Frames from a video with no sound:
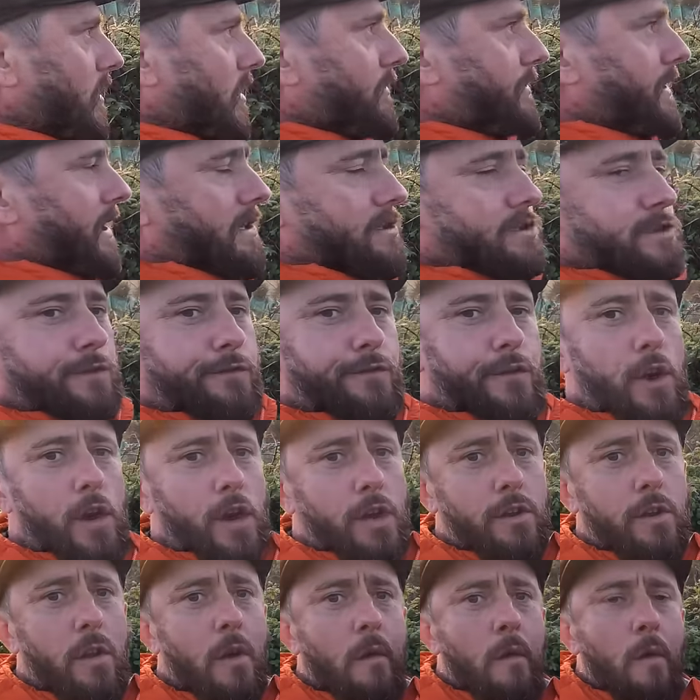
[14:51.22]
Thanks to
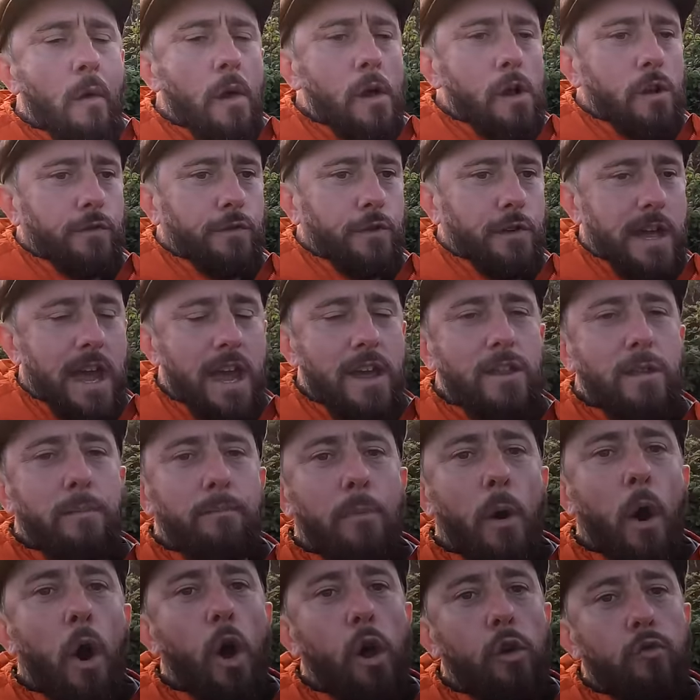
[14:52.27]
Fern for getting the
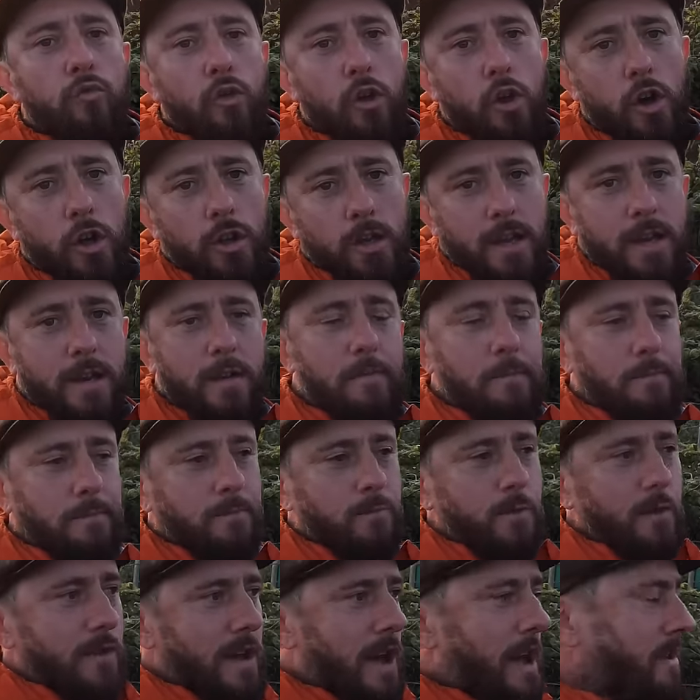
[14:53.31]
ball rolling
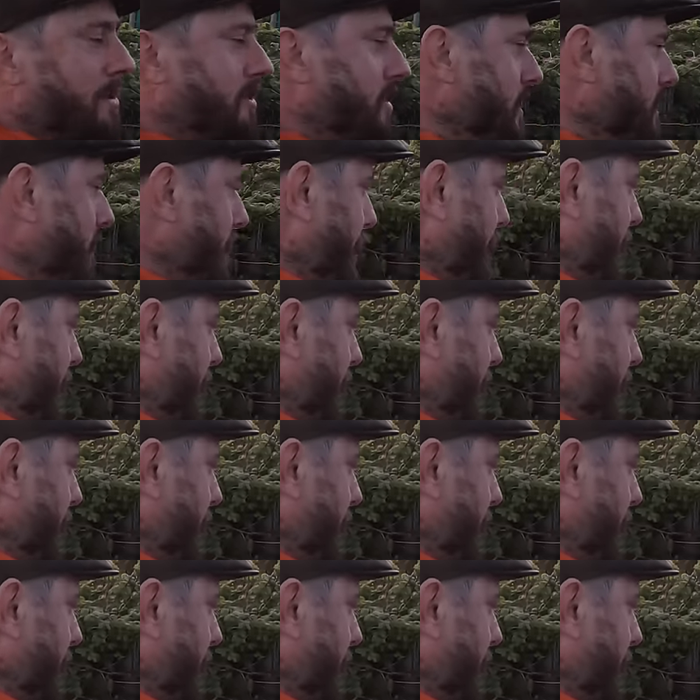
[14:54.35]
with catching the